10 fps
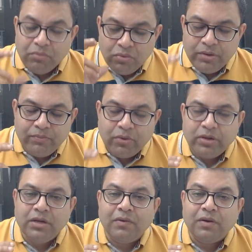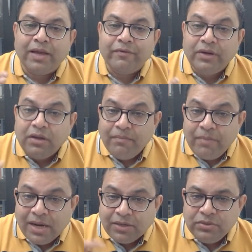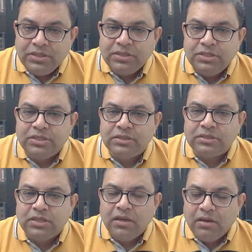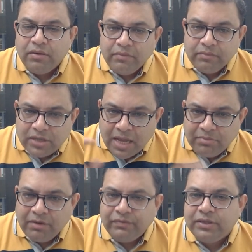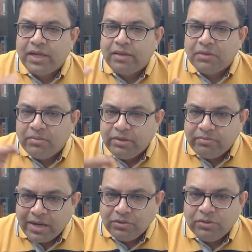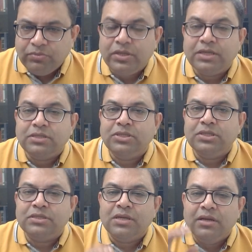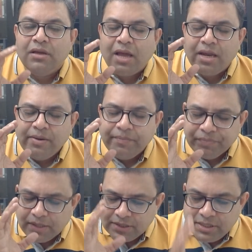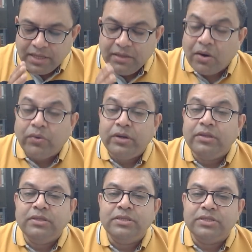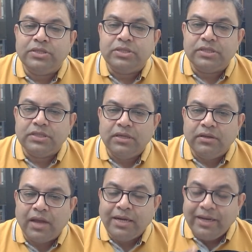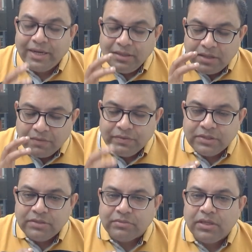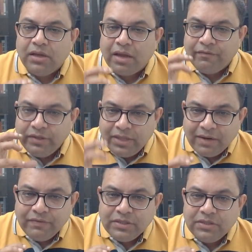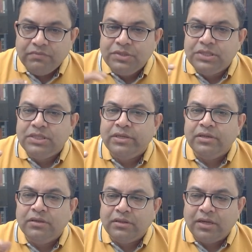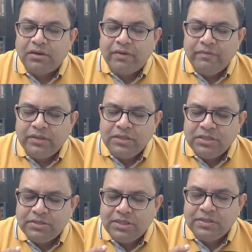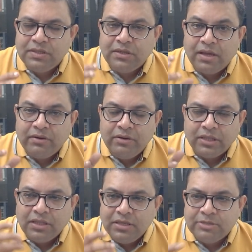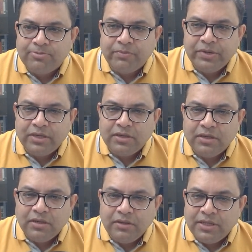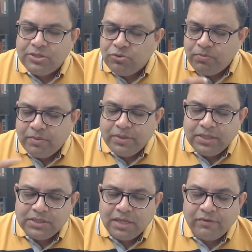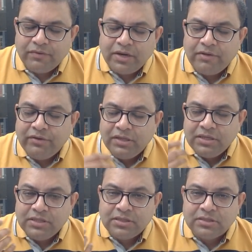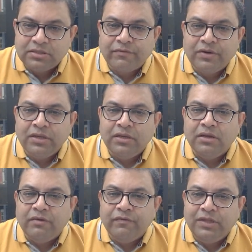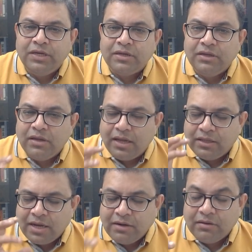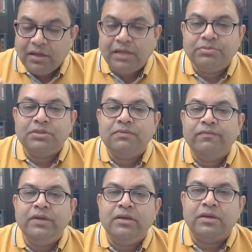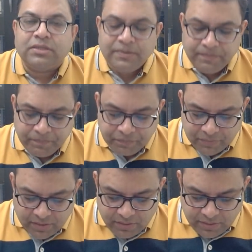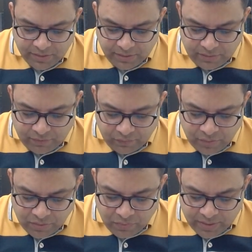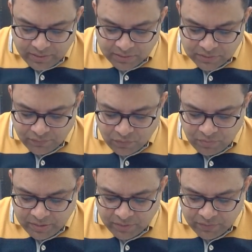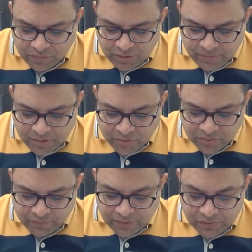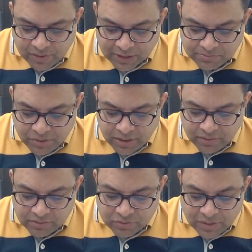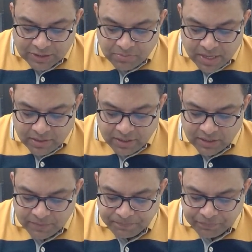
more important in our life and come back to these teachings time after time coming back to the buddha's teachings and staying grounded in these teachings and getting that wisdom and with that wisdom we see that everything is changing eh, nothing is permanent there is no permanent self, and everything is a suffering within it, and that helps free us. One who enters a womb and the world beyond will transmigrate